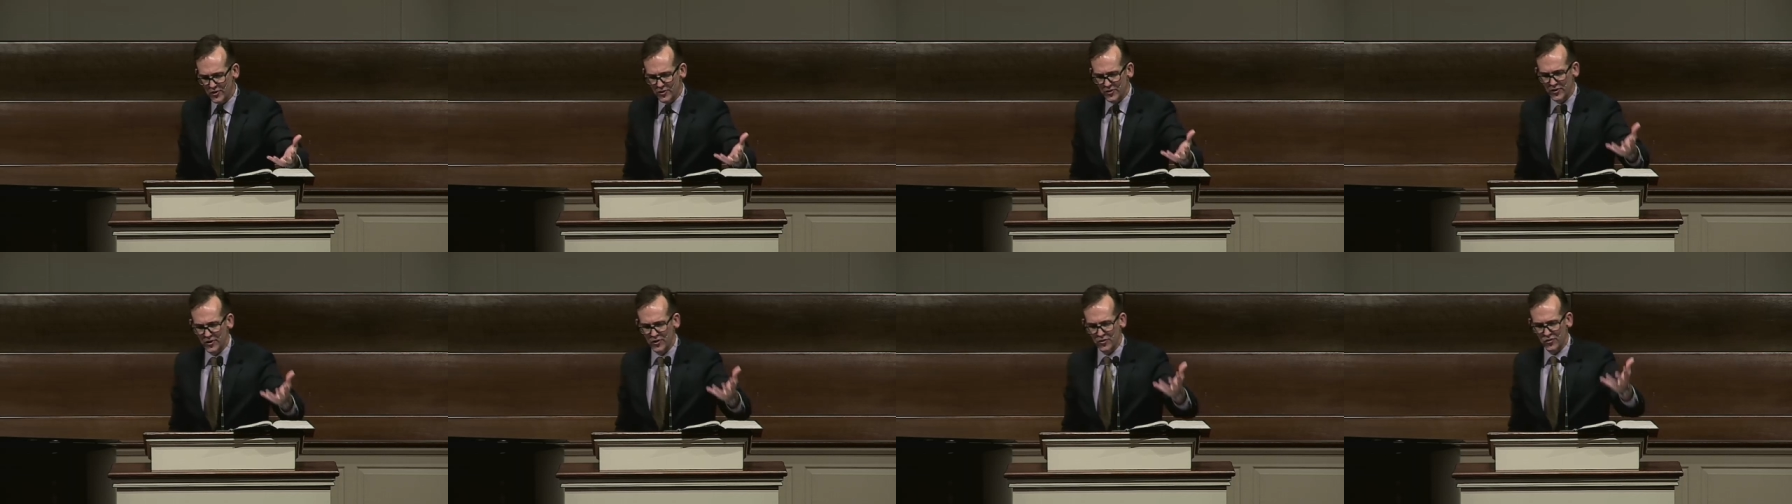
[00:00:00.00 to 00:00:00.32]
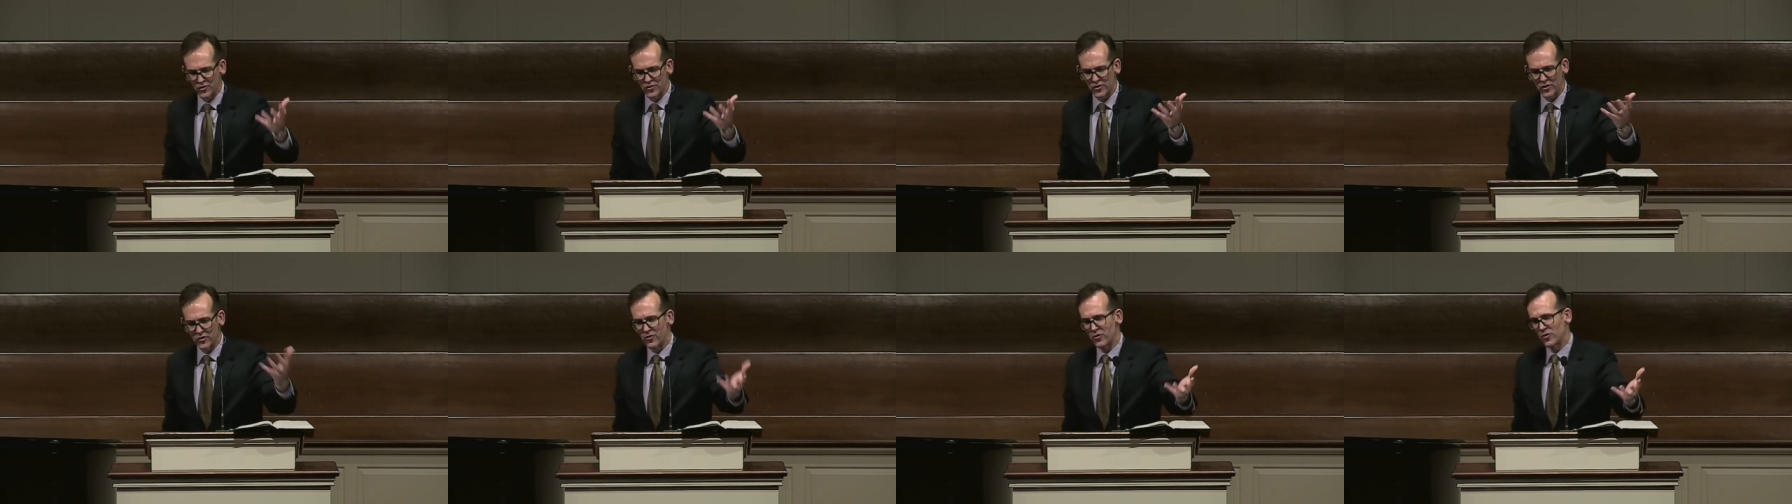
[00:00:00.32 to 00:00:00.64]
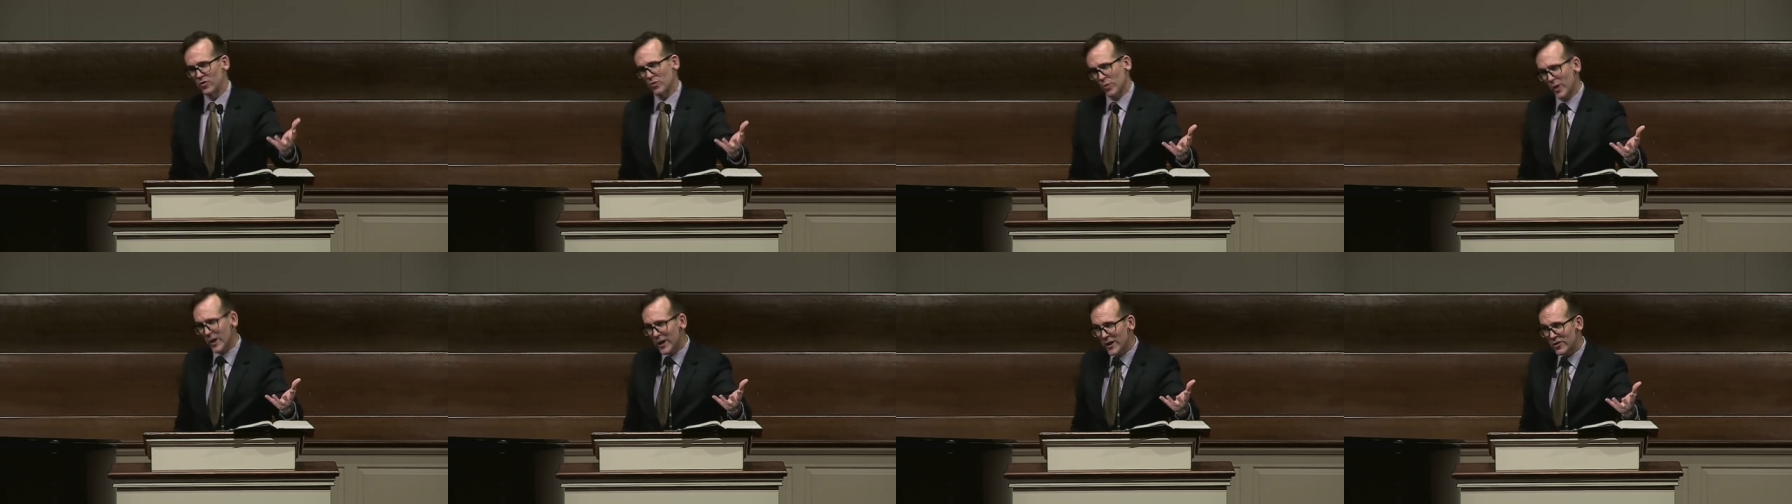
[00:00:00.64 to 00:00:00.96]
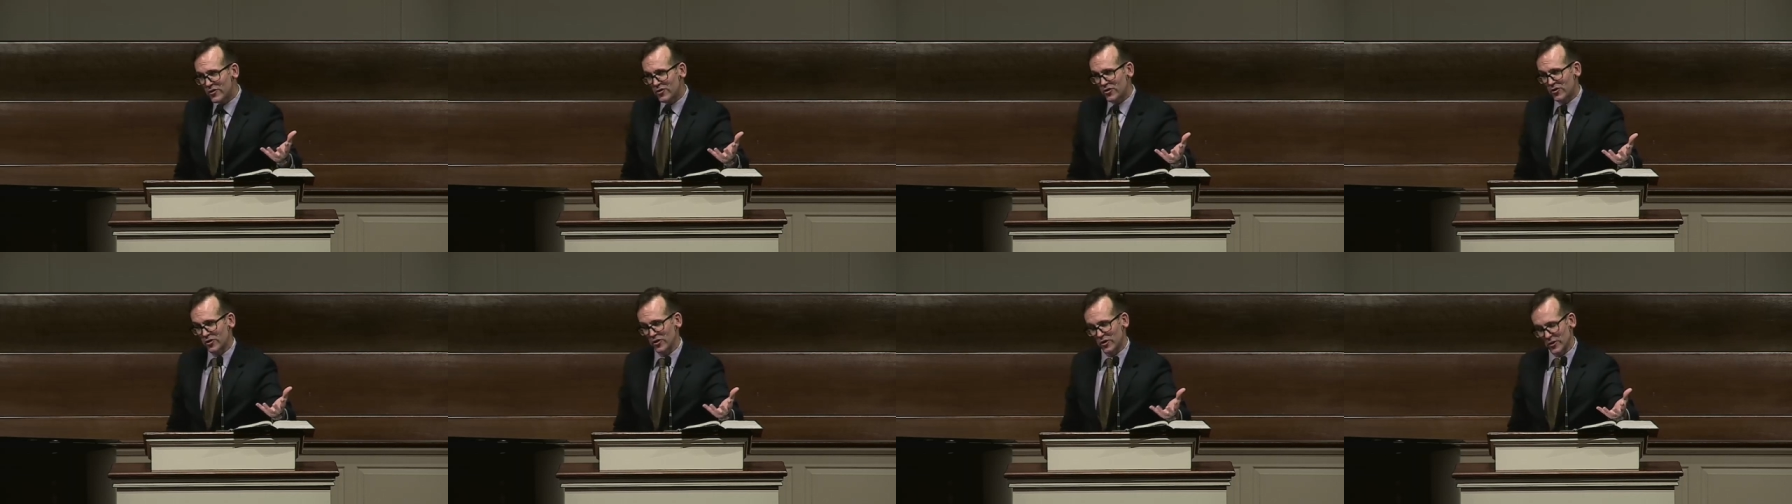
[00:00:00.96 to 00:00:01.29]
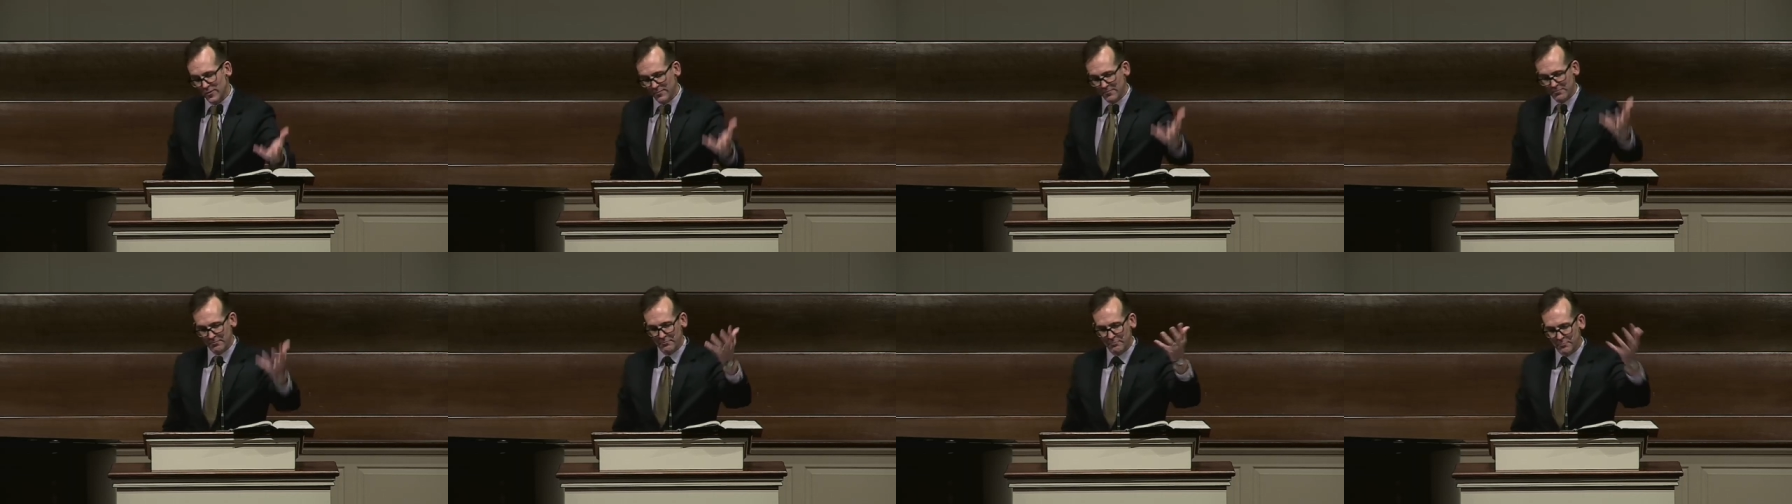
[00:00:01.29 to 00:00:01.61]
to this
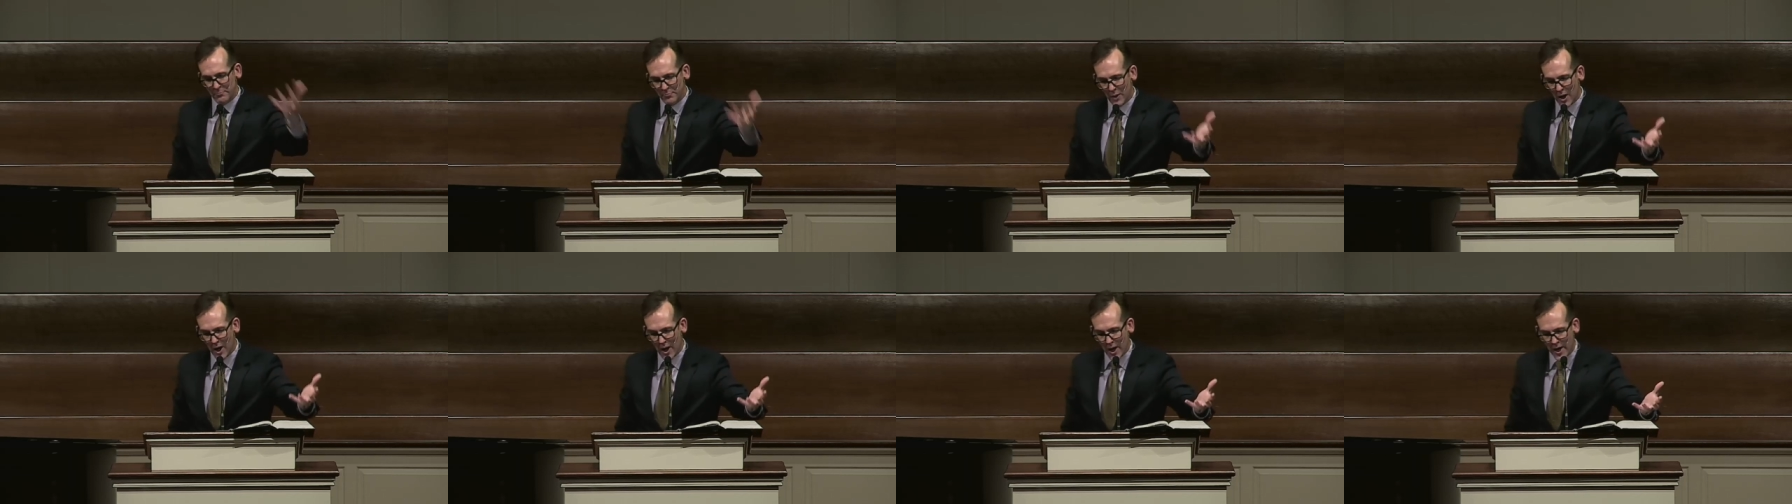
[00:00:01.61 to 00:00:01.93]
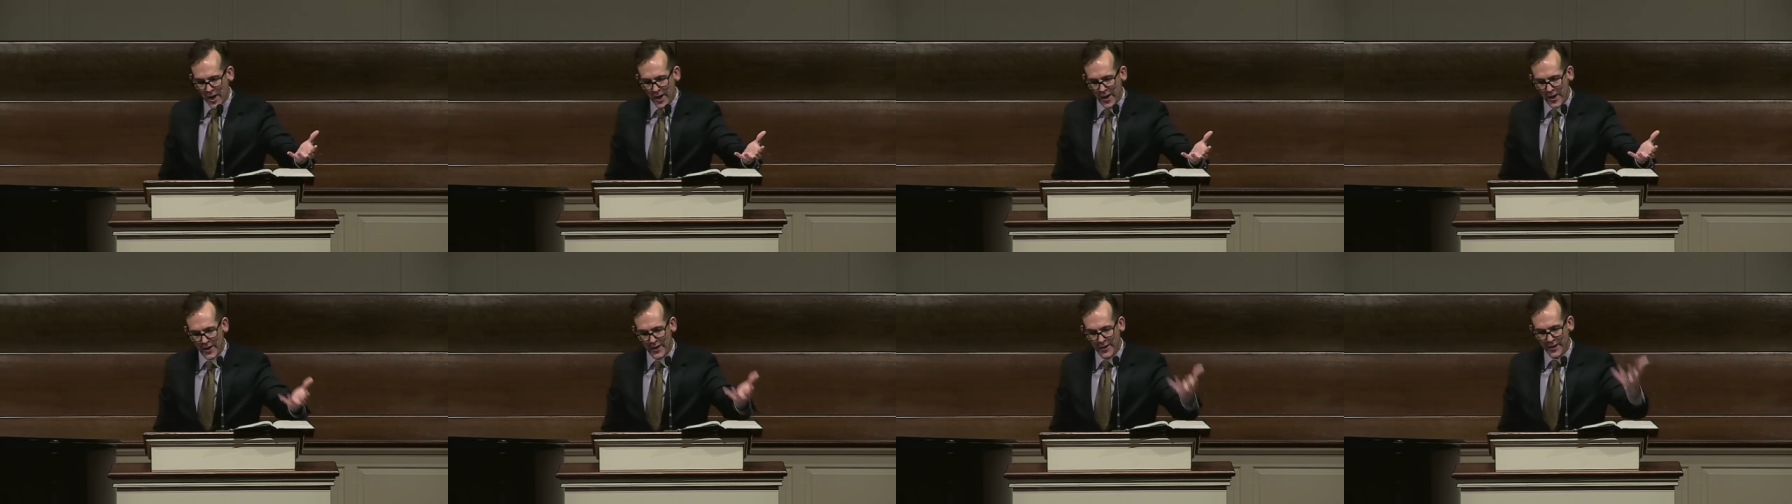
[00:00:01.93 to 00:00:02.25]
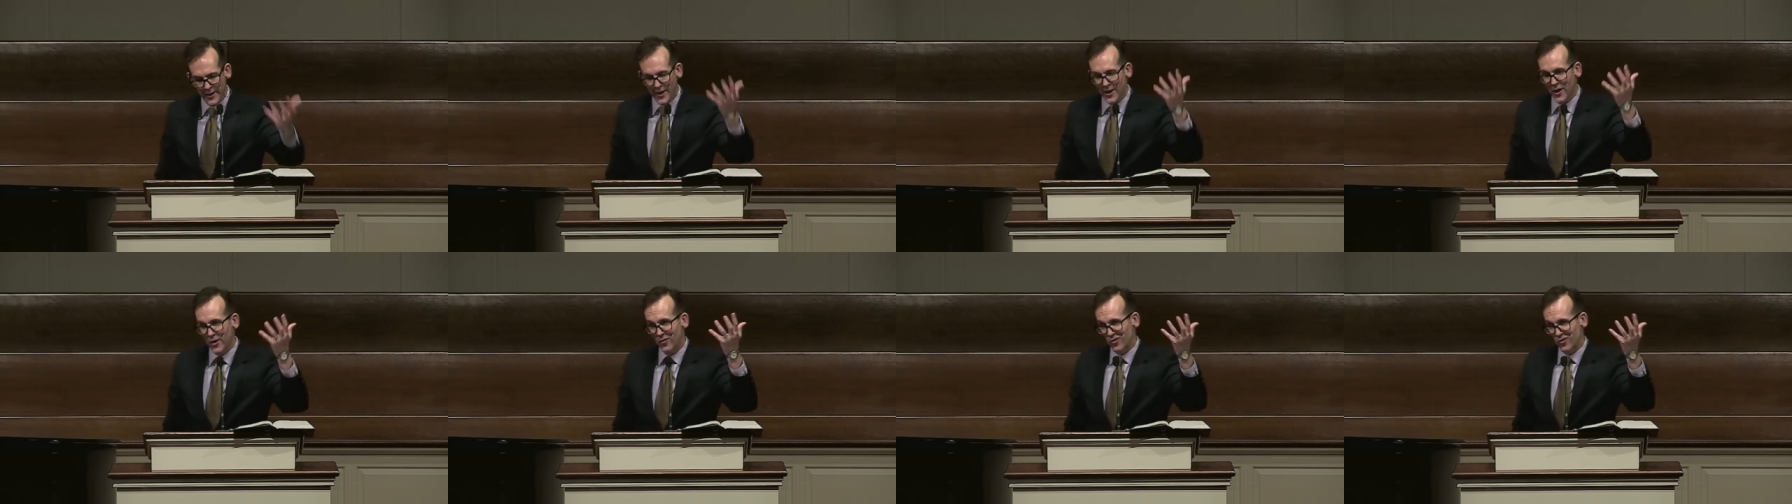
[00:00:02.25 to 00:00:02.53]
situation by